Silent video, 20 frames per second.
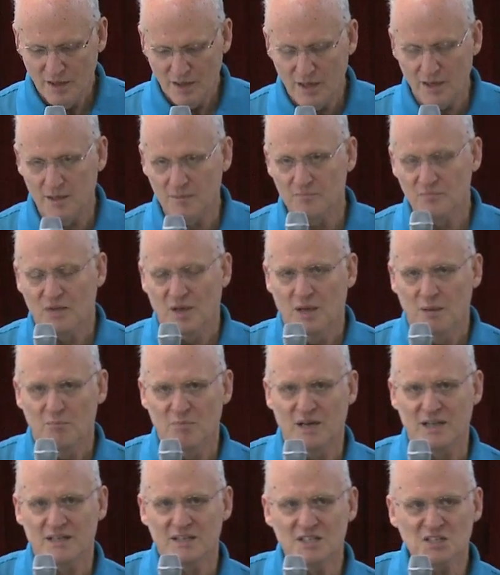
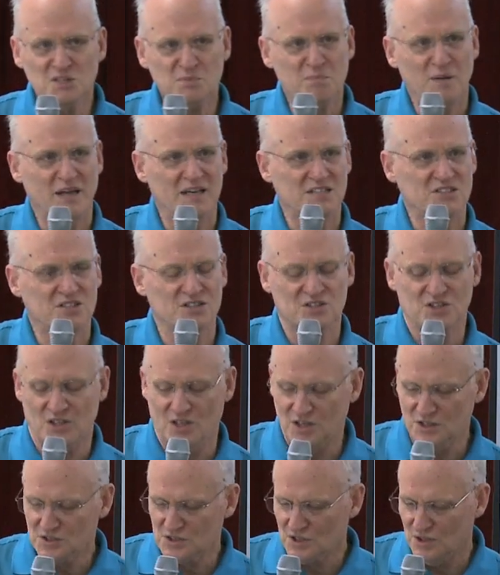But this passage
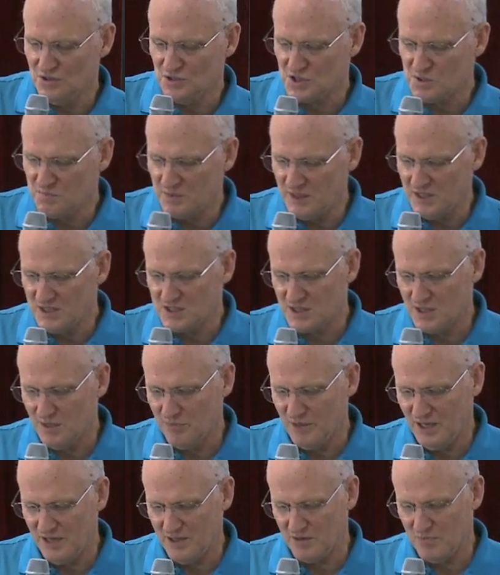also speaks
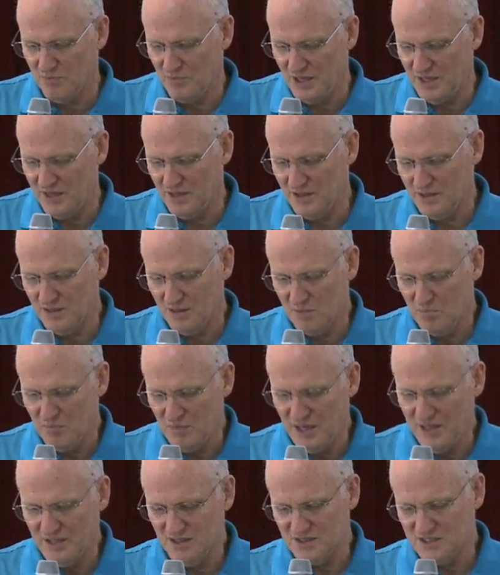about
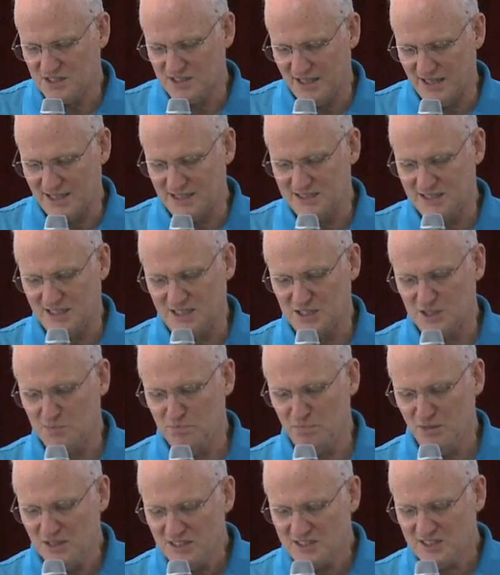male sex
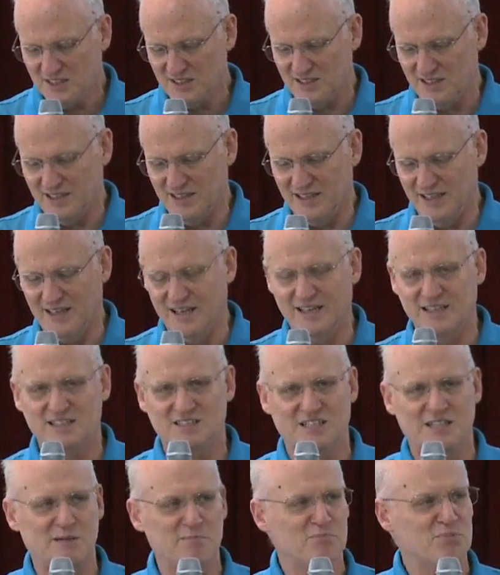explicitly
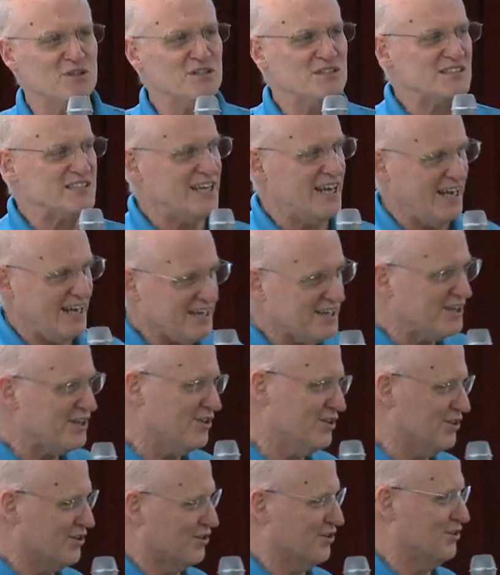as a
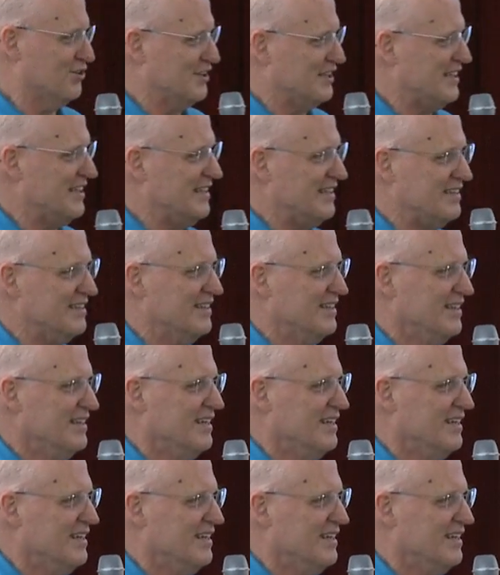particularly